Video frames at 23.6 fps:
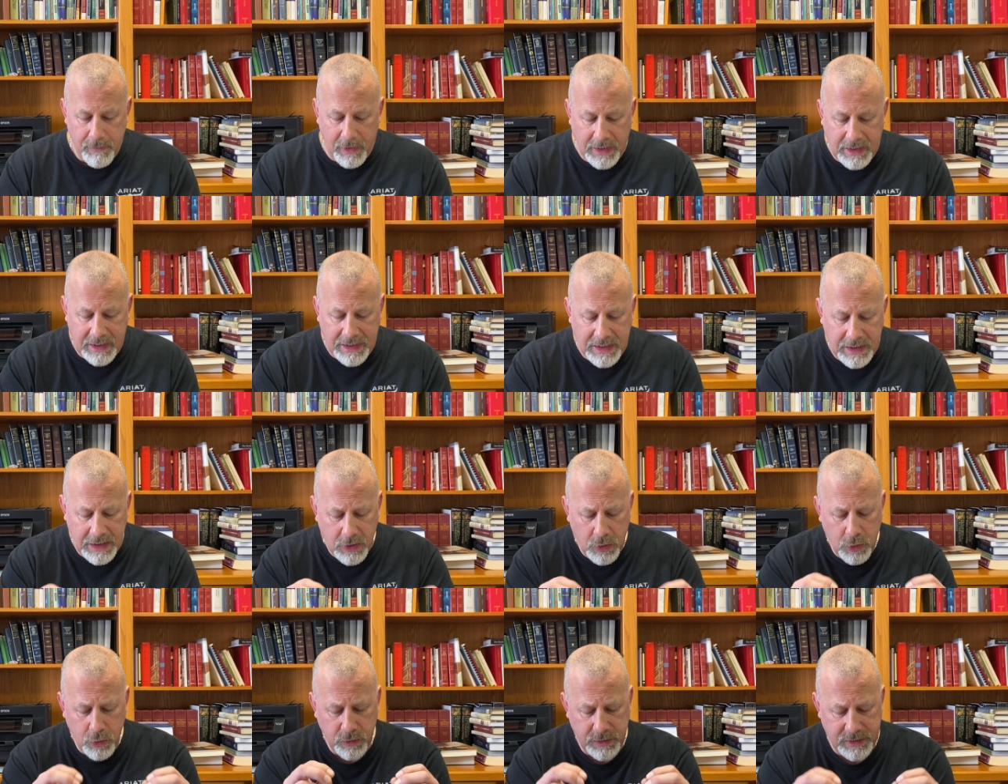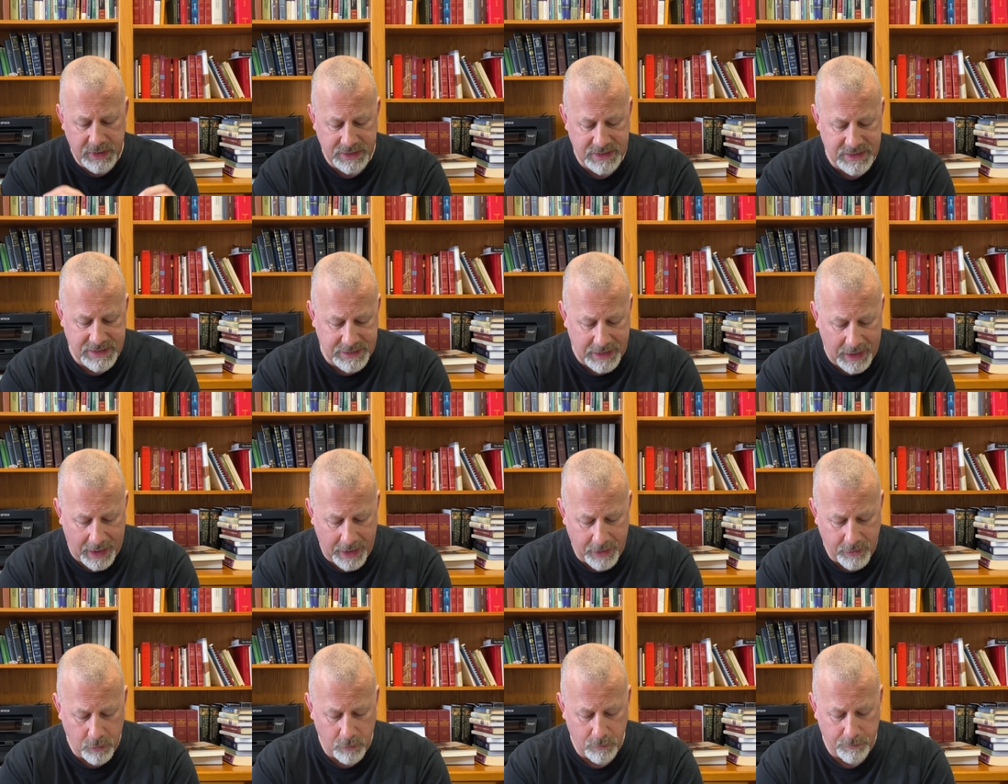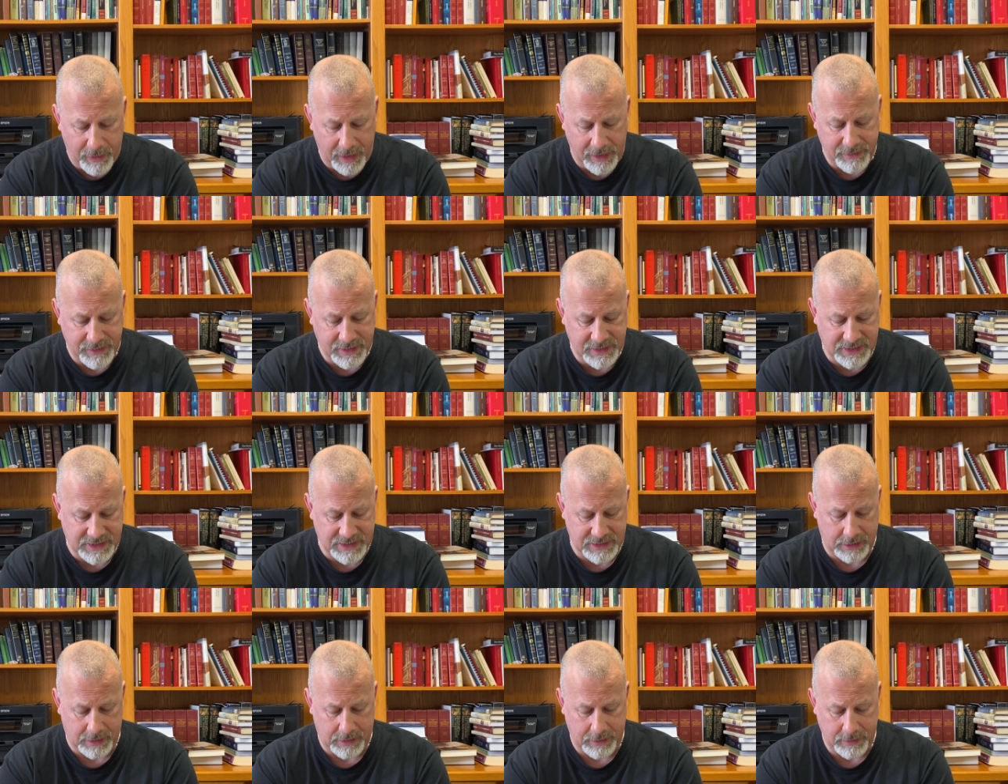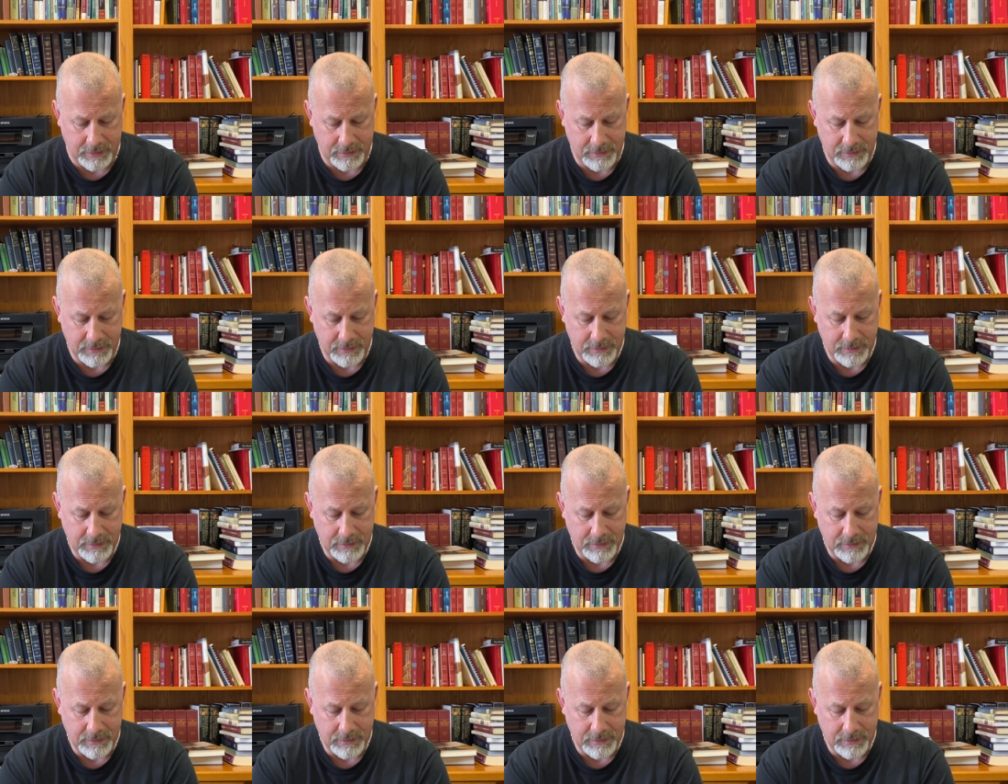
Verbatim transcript: But he who does not obey the Son,